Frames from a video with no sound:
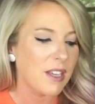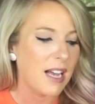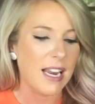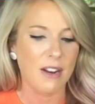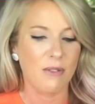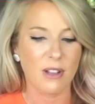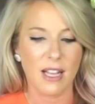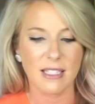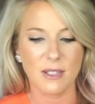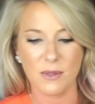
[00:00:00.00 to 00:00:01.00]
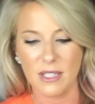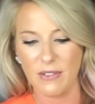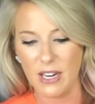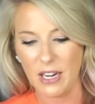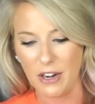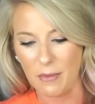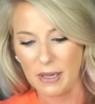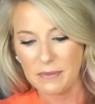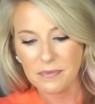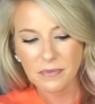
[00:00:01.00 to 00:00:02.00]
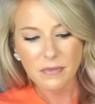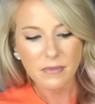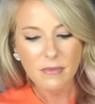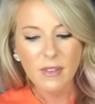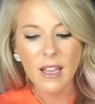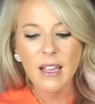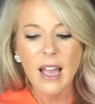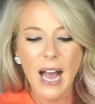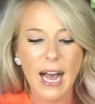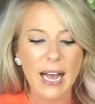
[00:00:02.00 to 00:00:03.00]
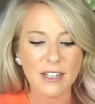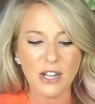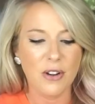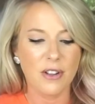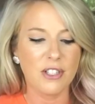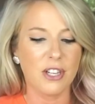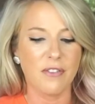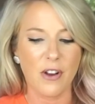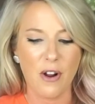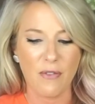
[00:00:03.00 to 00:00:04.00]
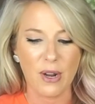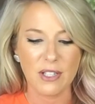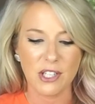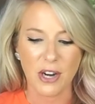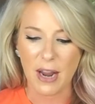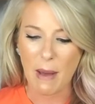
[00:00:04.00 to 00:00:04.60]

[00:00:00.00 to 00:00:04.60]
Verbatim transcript: I didn't realize this was even in here, but I took a photo for Instagram.